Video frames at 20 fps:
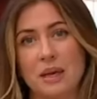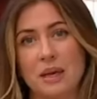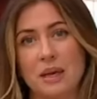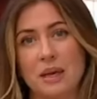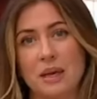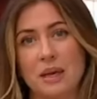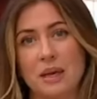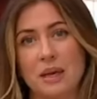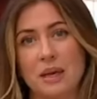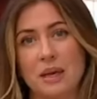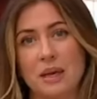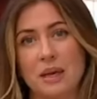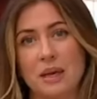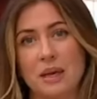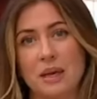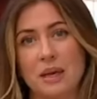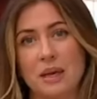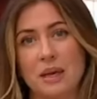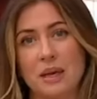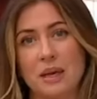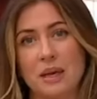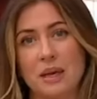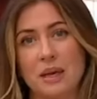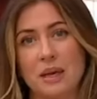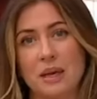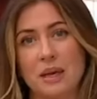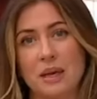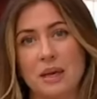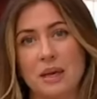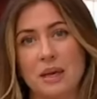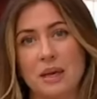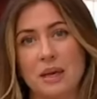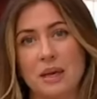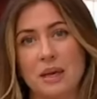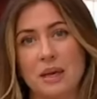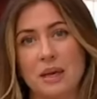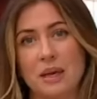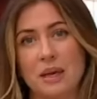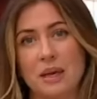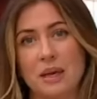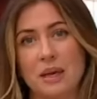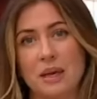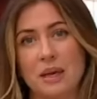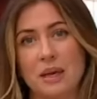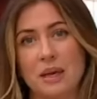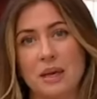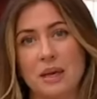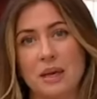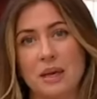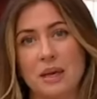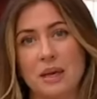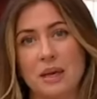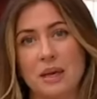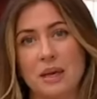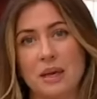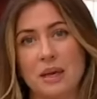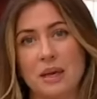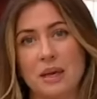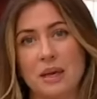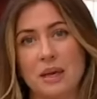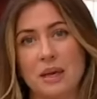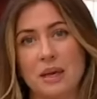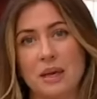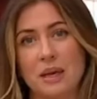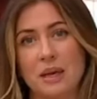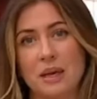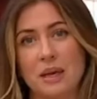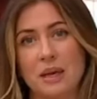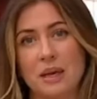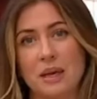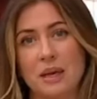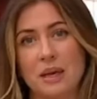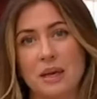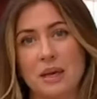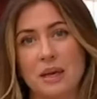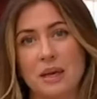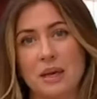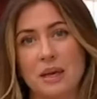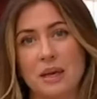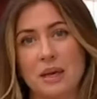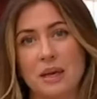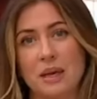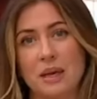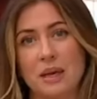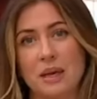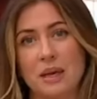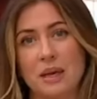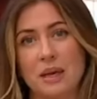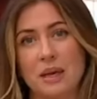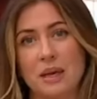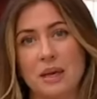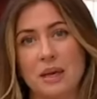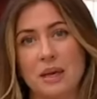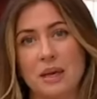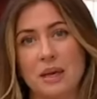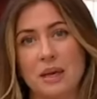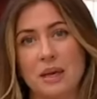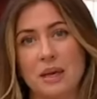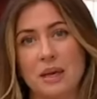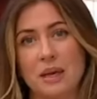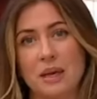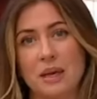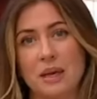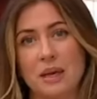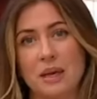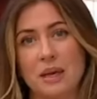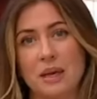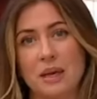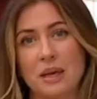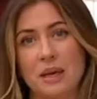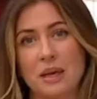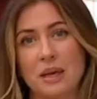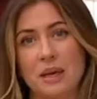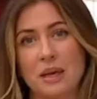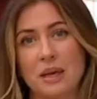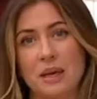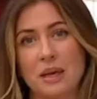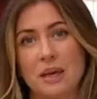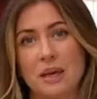This is a still picture; no speech is visible.